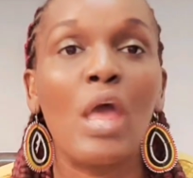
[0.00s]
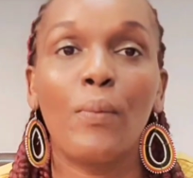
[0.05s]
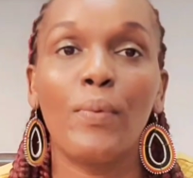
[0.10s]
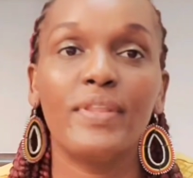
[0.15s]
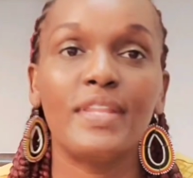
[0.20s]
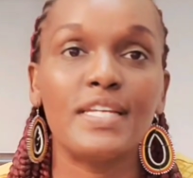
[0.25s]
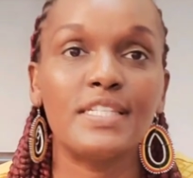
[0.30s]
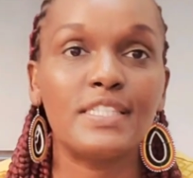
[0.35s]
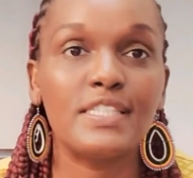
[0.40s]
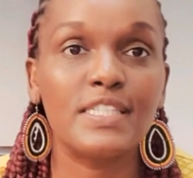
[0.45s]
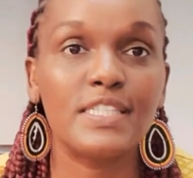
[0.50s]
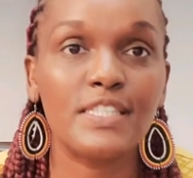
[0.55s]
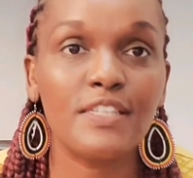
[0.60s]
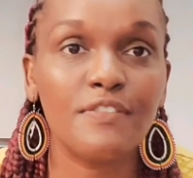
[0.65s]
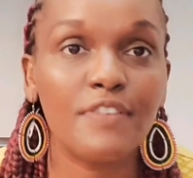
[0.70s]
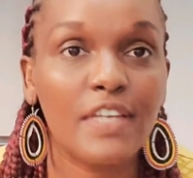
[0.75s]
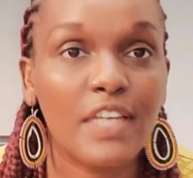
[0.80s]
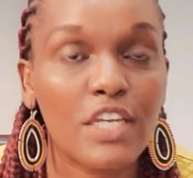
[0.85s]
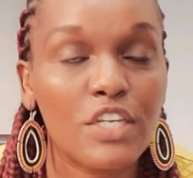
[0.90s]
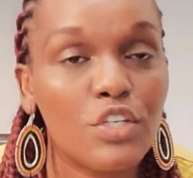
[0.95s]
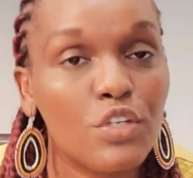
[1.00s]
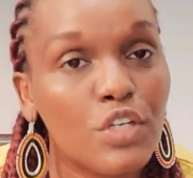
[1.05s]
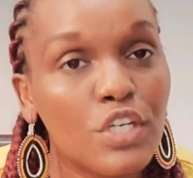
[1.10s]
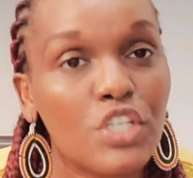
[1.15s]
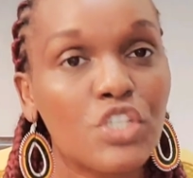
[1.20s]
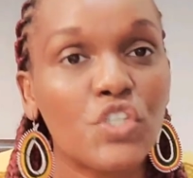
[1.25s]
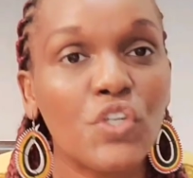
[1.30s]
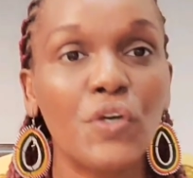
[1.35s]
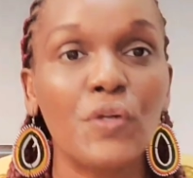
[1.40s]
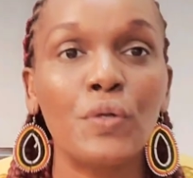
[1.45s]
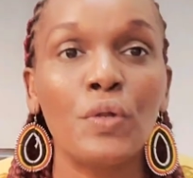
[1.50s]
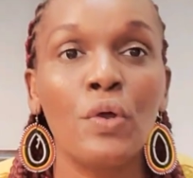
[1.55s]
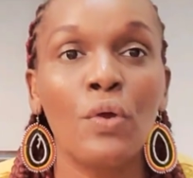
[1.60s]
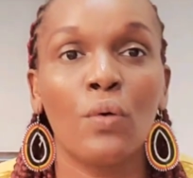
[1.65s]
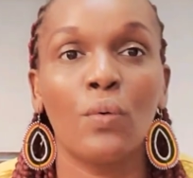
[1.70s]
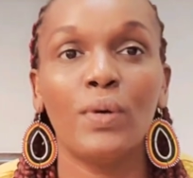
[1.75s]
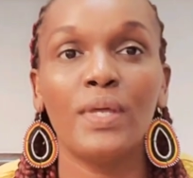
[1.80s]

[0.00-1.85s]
whether it's in civic education,